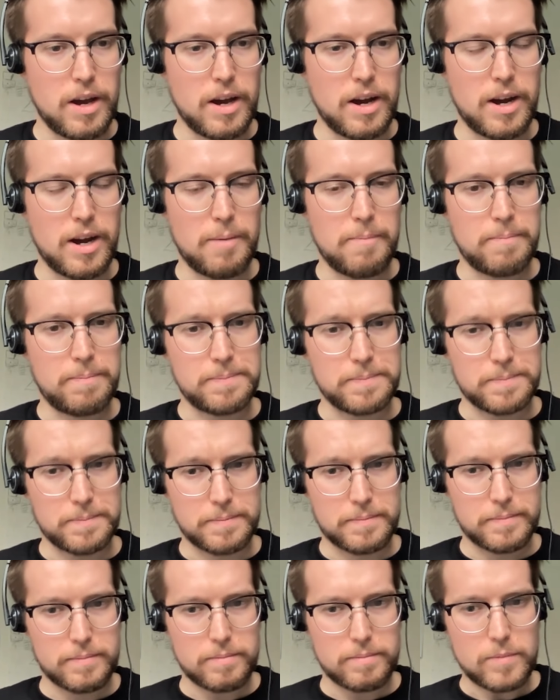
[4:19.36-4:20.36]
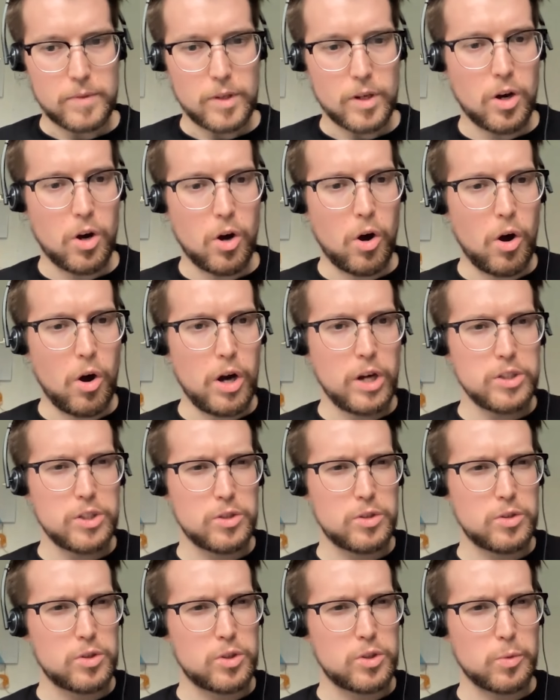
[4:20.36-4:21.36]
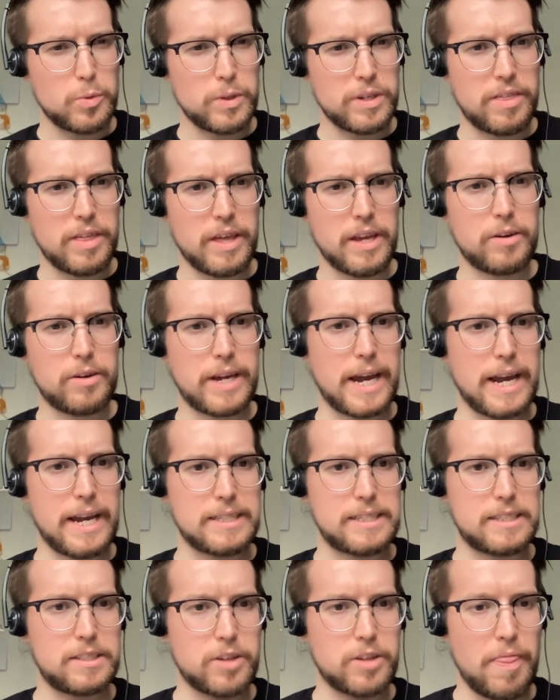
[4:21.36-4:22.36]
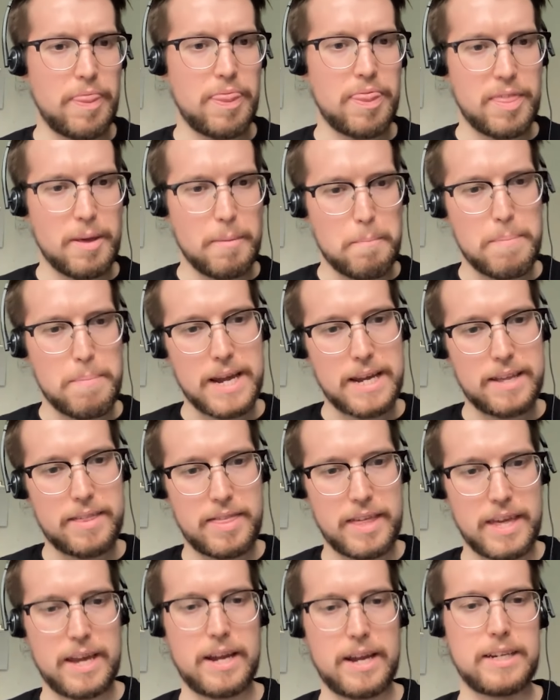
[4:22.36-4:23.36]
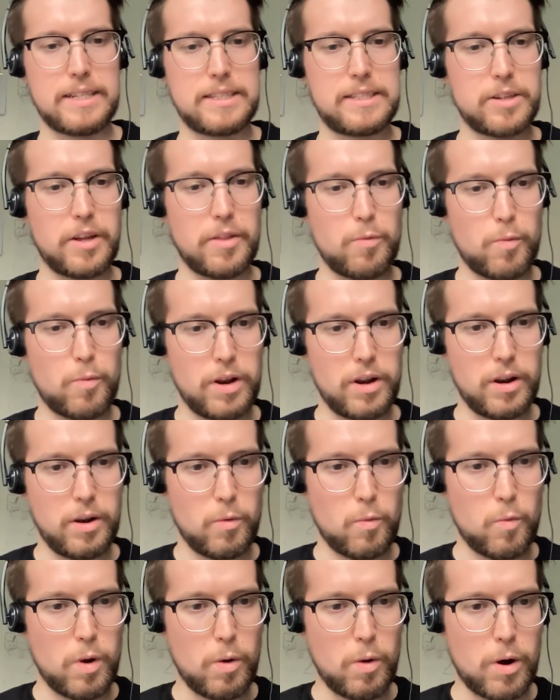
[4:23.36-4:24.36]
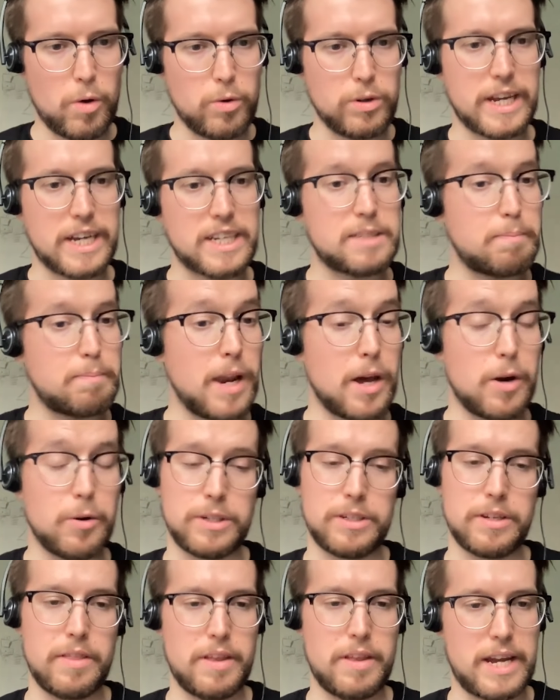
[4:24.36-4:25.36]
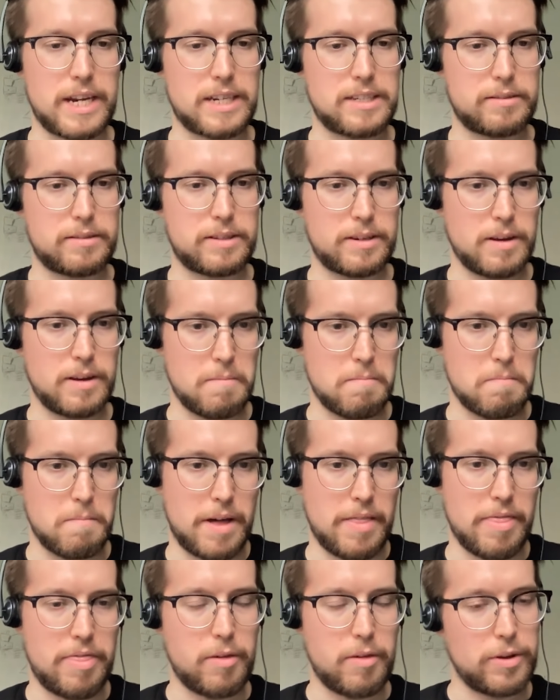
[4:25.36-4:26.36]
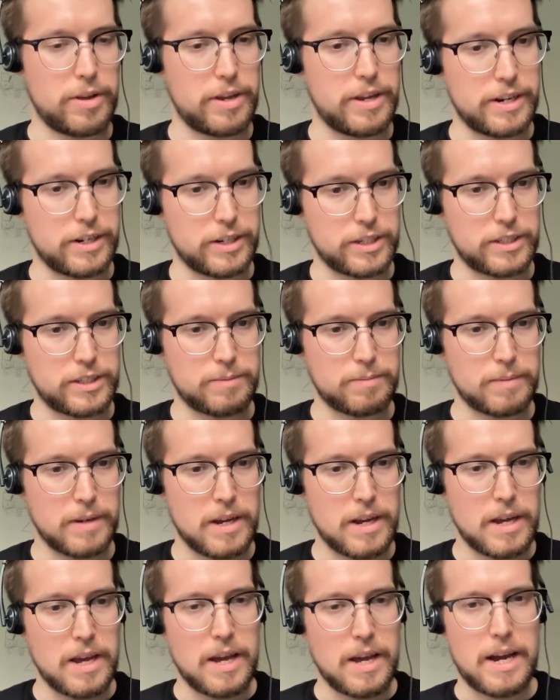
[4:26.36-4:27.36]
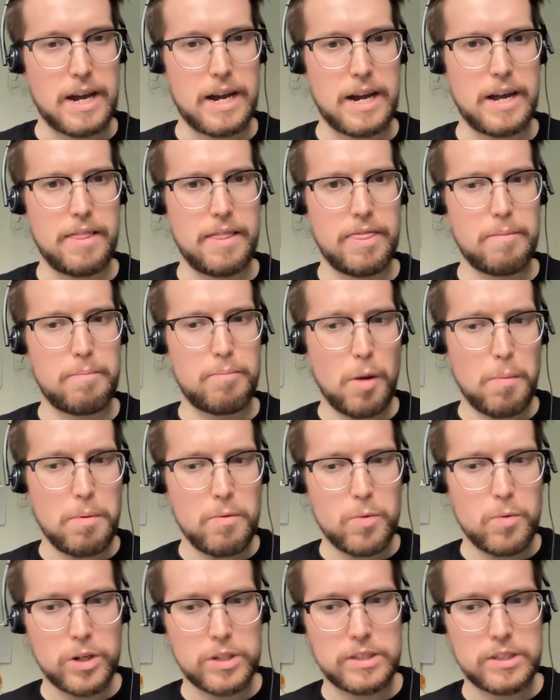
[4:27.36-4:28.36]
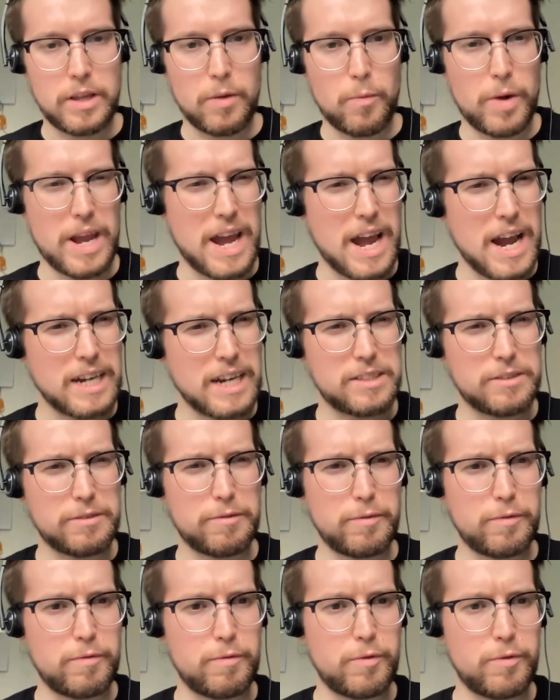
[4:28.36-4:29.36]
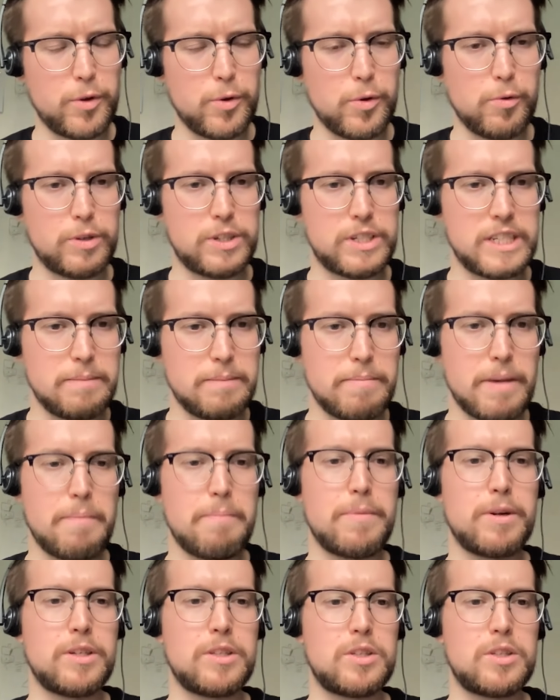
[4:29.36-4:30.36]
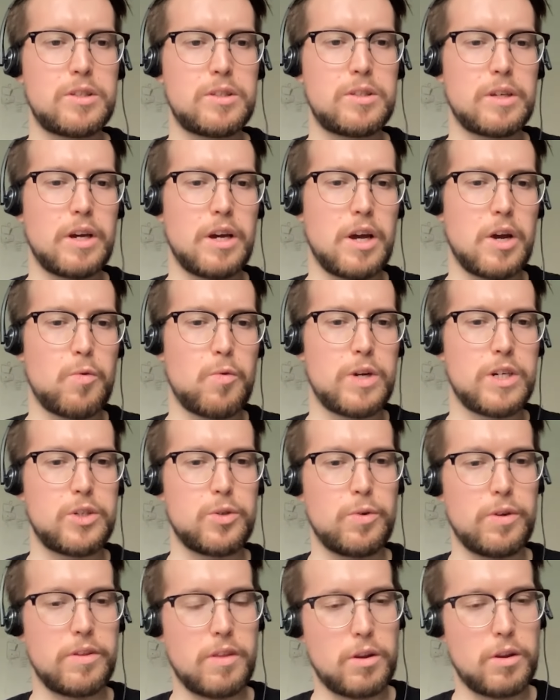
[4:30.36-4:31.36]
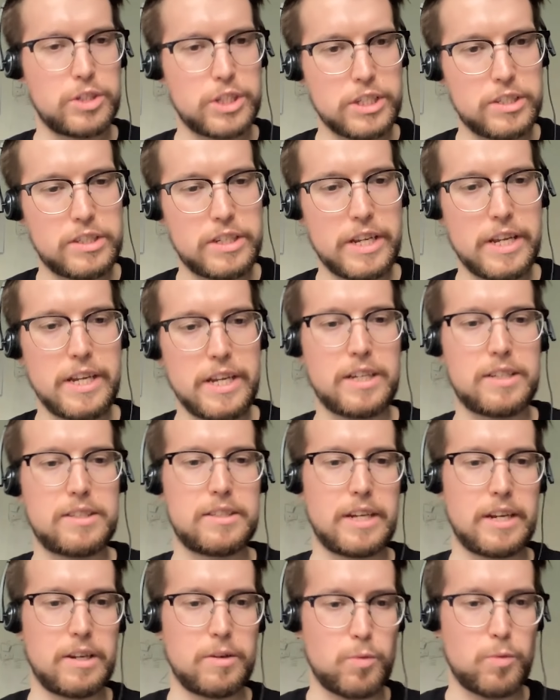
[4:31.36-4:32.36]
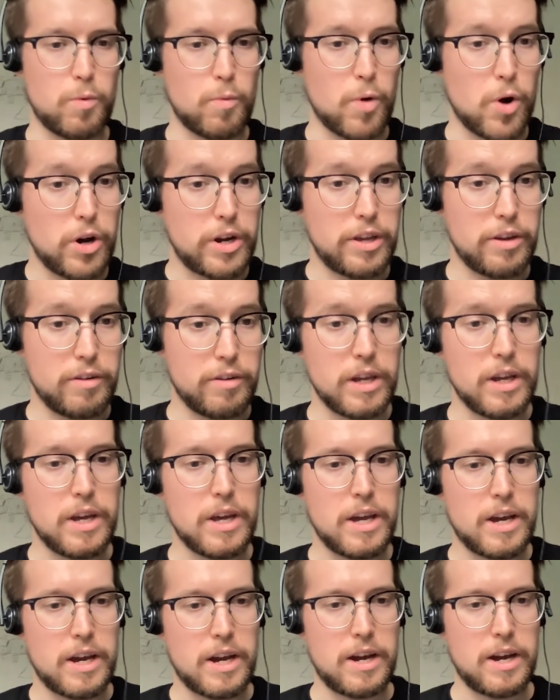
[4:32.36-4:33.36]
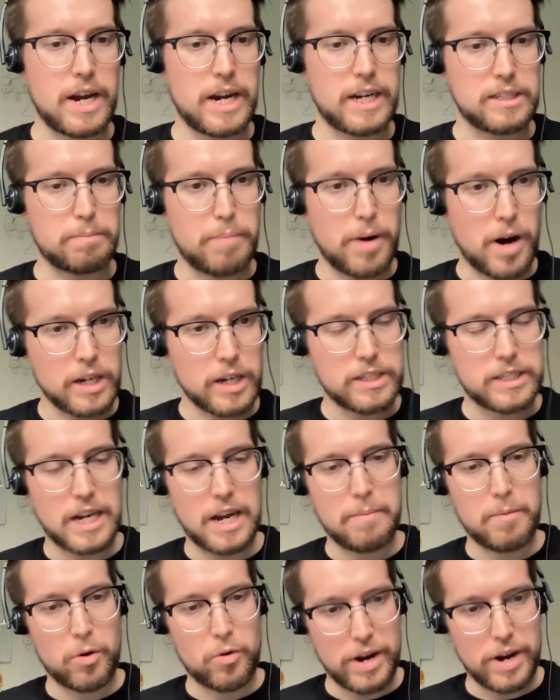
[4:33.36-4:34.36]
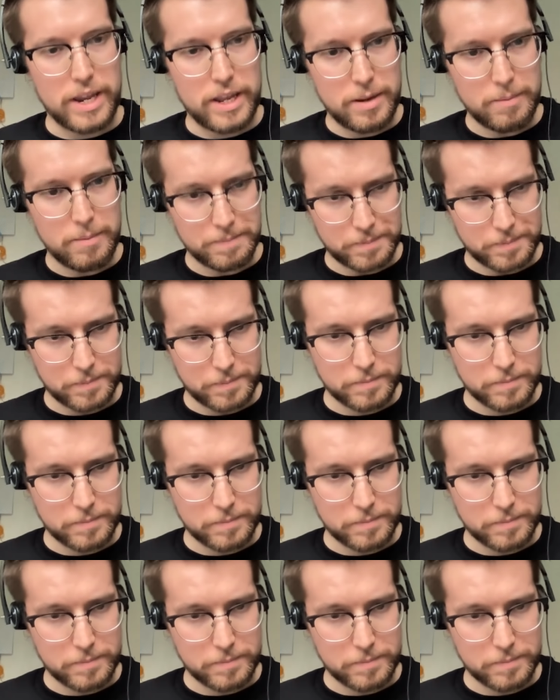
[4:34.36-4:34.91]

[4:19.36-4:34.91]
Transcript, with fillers: um, or do we think, okay, it's not the big thing, it's not will will won't explode in the next month or years? And the problem was that we had a few team members uh, who were doing the logistics and who working uh, as a part time already,